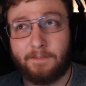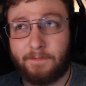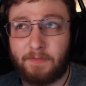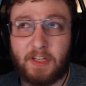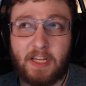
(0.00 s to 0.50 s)

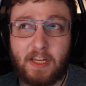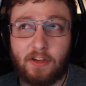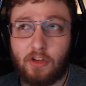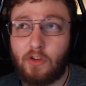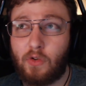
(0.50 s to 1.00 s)
$50
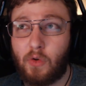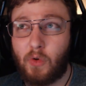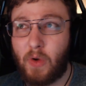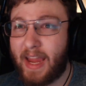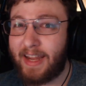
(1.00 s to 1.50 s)

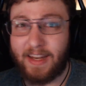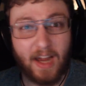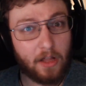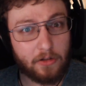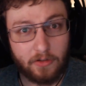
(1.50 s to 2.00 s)
to
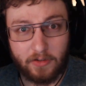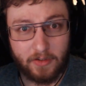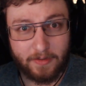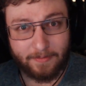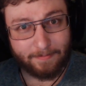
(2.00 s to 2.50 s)
$80.
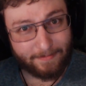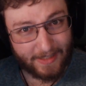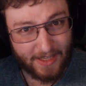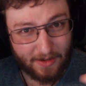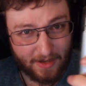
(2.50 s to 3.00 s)

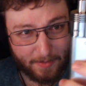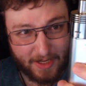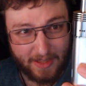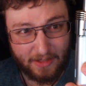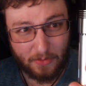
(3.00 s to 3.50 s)
That's gonna, I
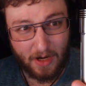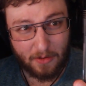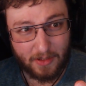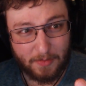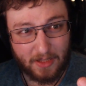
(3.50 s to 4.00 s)
mean, that's what I
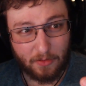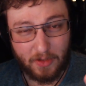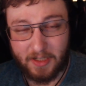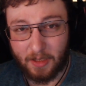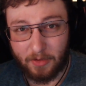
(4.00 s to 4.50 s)
would expect the
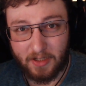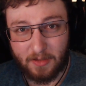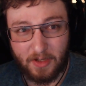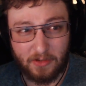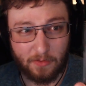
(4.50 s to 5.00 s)
retail price
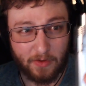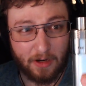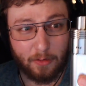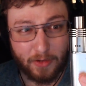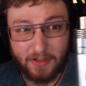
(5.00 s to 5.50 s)
to be. So
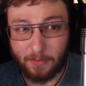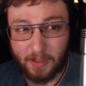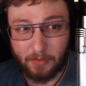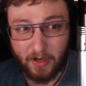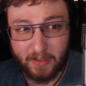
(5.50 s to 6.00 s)
very
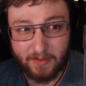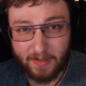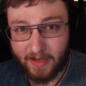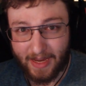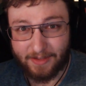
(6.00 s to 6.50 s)
reasonably
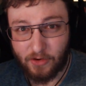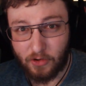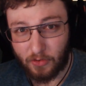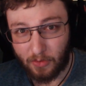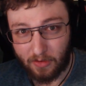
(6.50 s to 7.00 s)
priced as
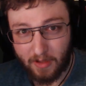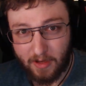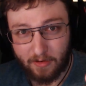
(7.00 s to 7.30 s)
usual